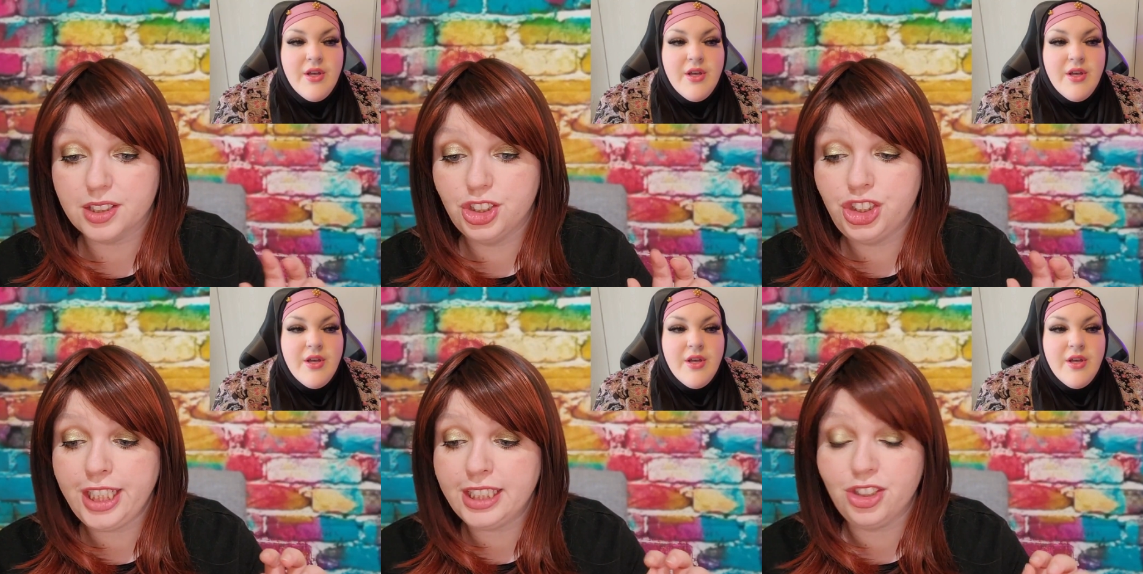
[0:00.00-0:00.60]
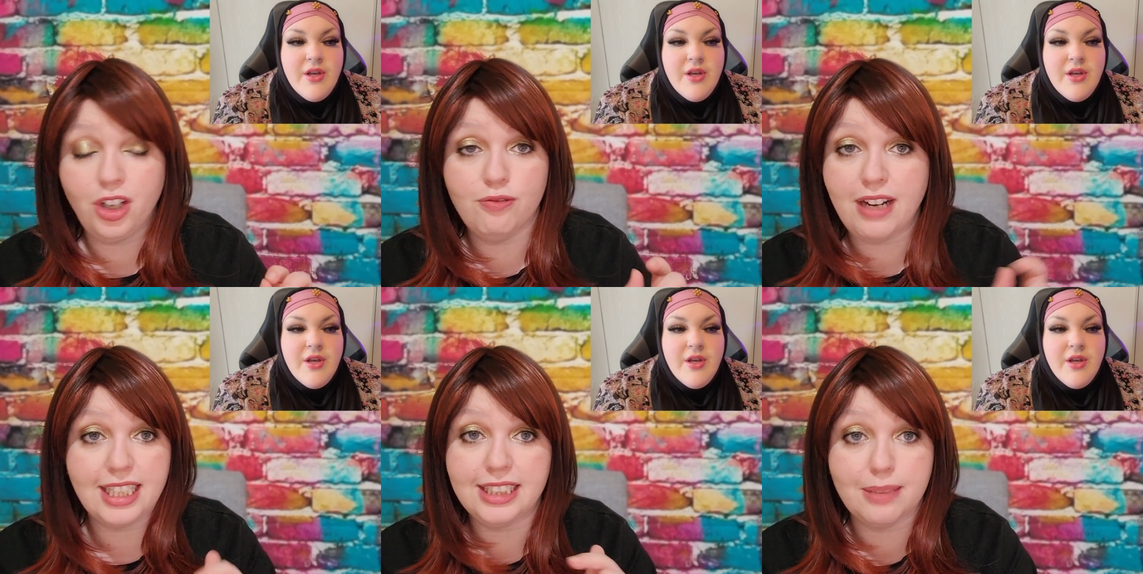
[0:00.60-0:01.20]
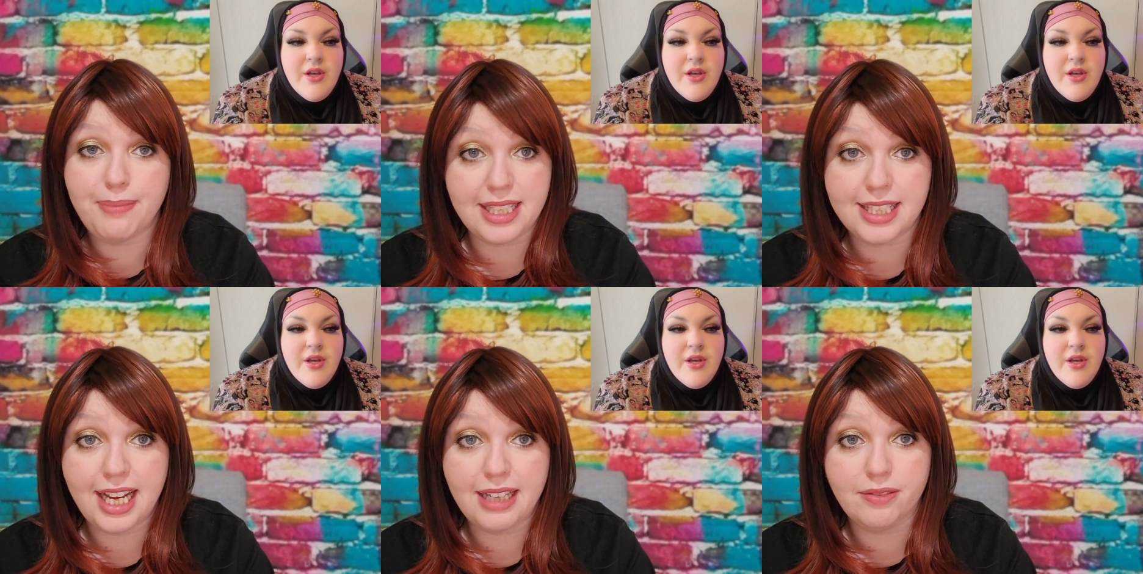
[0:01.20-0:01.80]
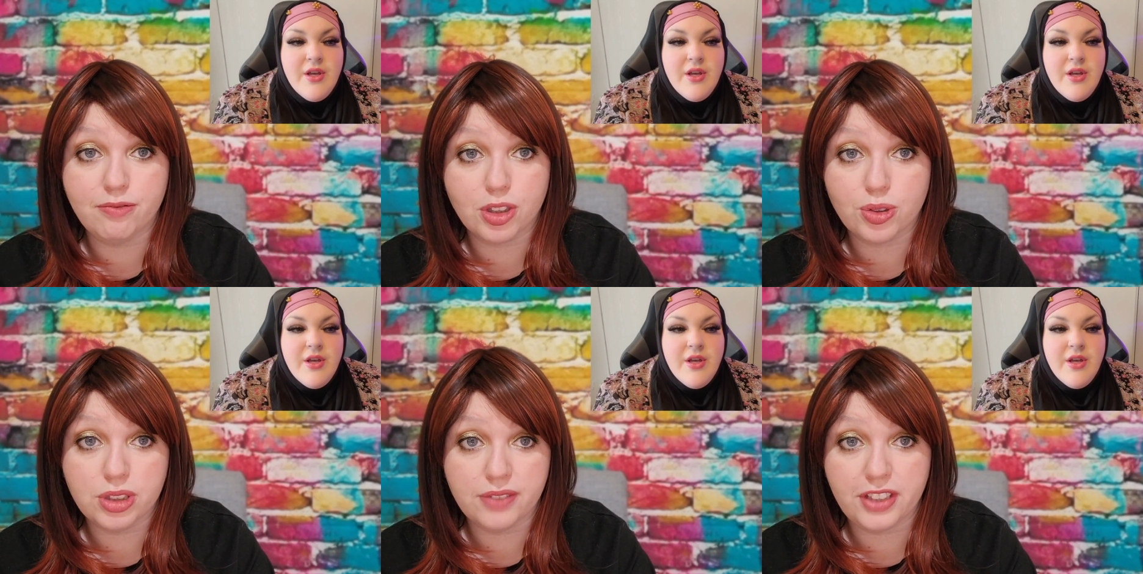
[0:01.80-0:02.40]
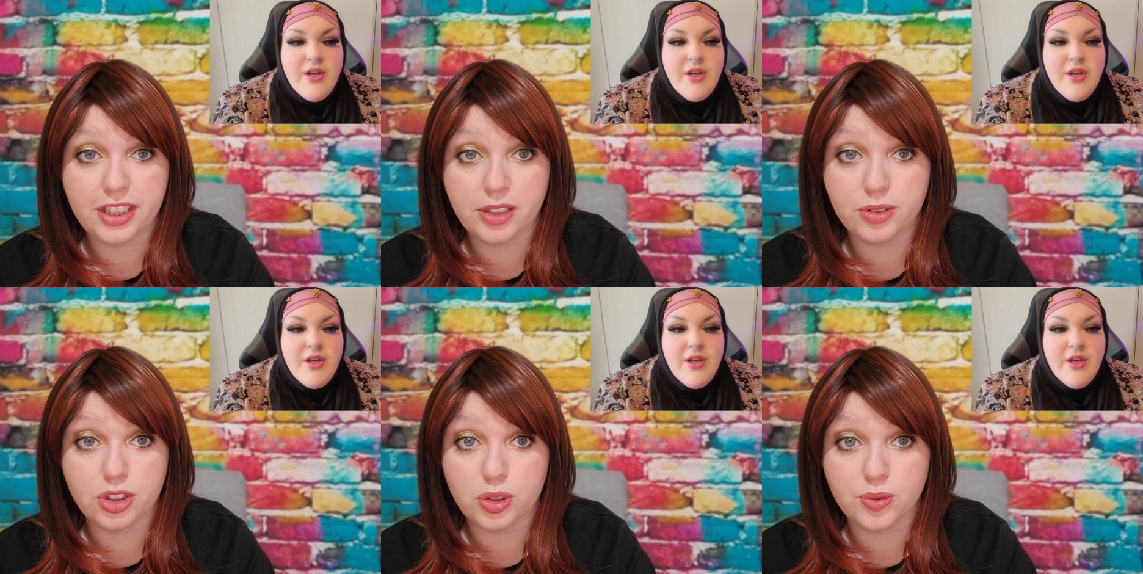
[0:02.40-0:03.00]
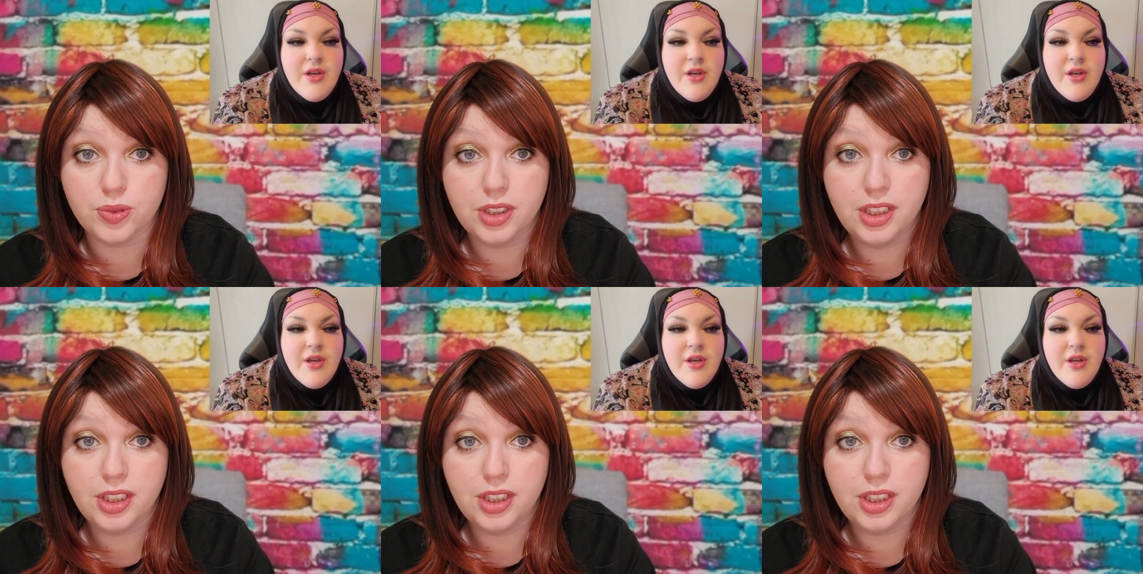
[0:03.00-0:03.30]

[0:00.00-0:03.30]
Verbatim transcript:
Speaker 1: she's not ready to maintain recorded videos at all.